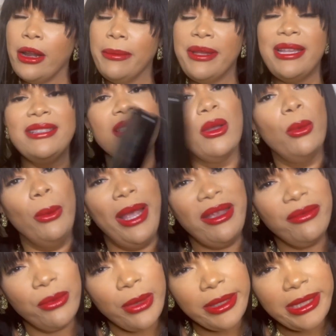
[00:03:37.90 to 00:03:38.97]
a piece,
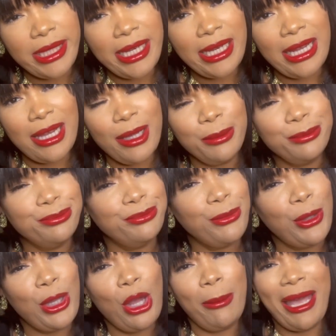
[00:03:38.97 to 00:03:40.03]
wait for it to heat up.
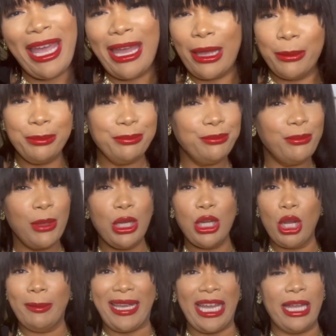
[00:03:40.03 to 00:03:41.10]
No ma'am,
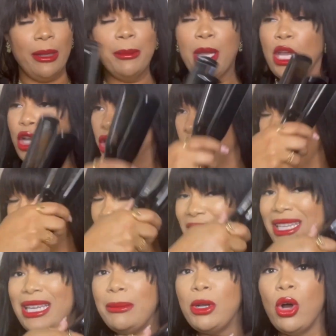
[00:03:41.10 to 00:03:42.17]
no ma'am. You could
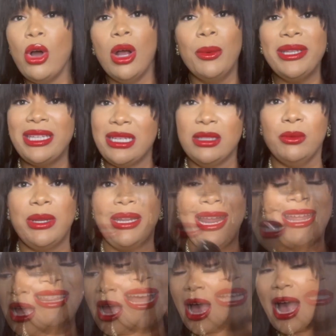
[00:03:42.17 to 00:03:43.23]
just keep going with this one.
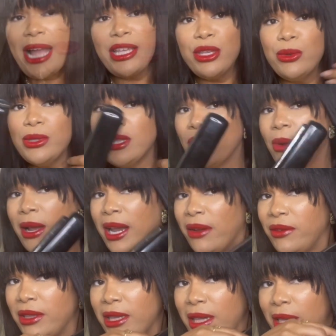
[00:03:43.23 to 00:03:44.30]
And that's I use it on
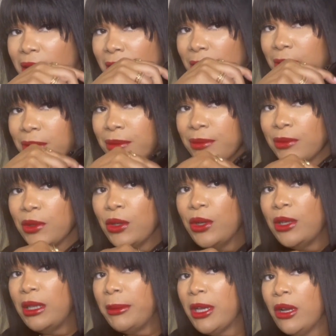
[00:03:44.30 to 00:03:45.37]
everything.
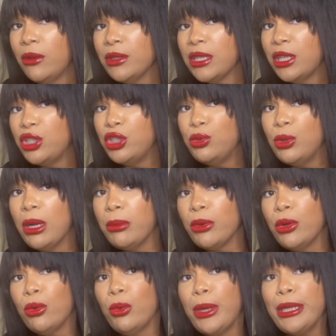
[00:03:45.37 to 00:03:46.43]
Girl, let me go and touch you up
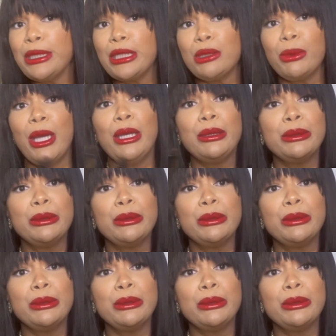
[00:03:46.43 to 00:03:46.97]
real quick since we,